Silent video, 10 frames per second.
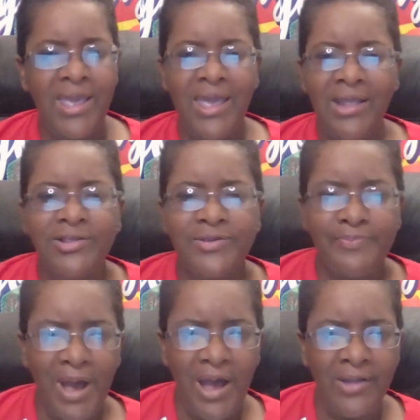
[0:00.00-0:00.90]
It
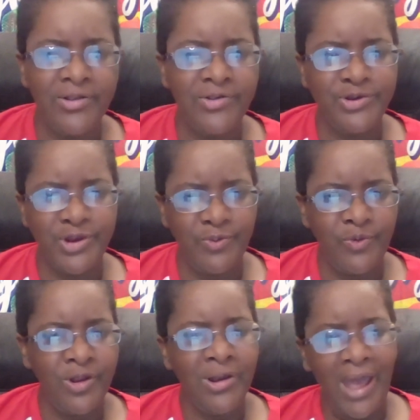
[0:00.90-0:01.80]
spun the
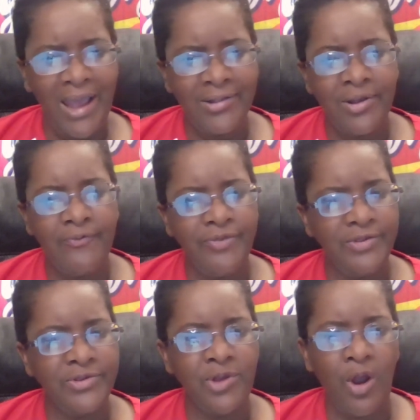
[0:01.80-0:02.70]
shimmering light of the
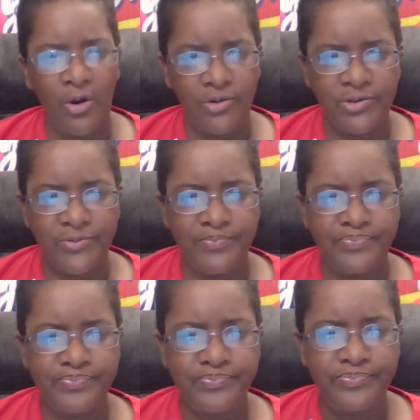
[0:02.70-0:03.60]
stars.
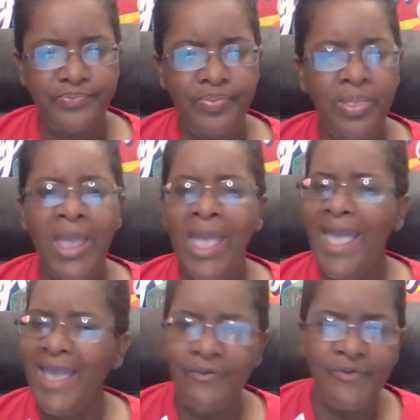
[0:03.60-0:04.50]

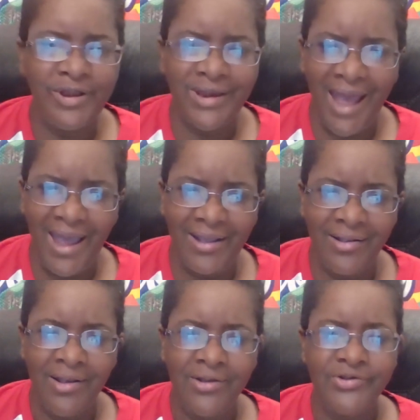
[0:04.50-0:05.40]
Every night,
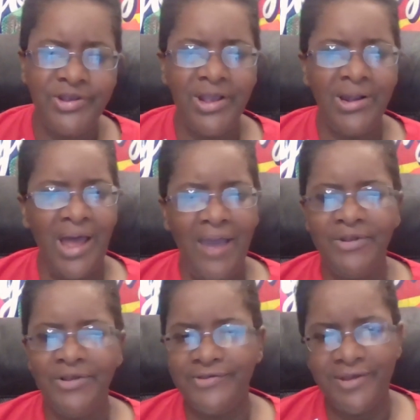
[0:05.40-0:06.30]
she
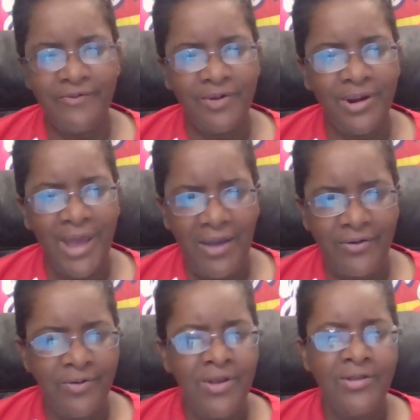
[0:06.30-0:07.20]
climbed the silver
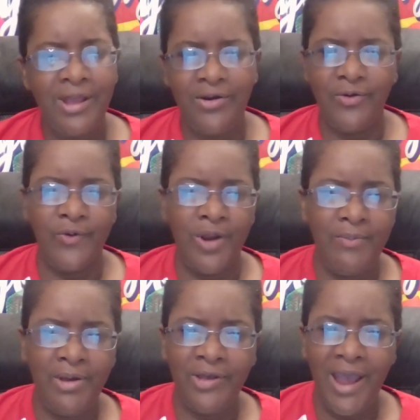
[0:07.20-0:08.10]
ladder that her
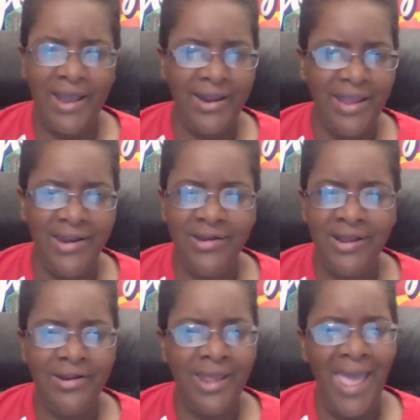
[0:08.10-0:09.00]
grandmother had hidden
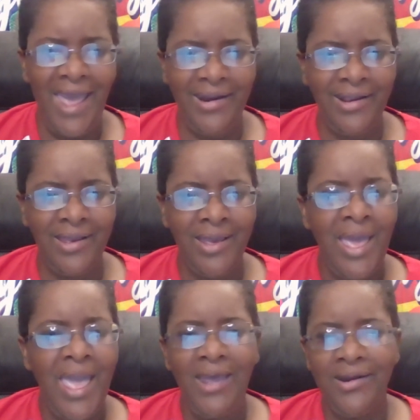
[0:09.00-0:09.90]
in the attic
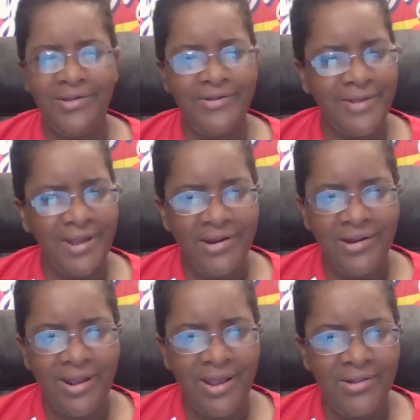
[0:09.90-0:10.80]
and
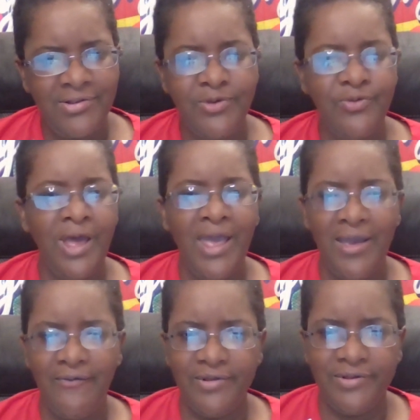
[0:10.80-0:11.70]
ascended into the
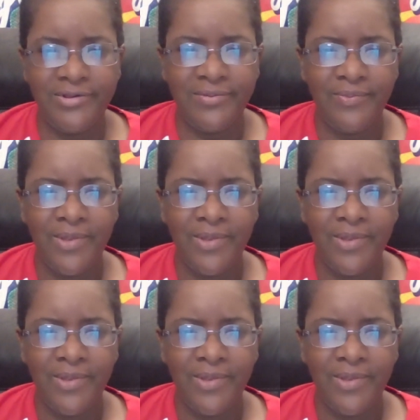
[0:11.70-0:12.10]
heavens.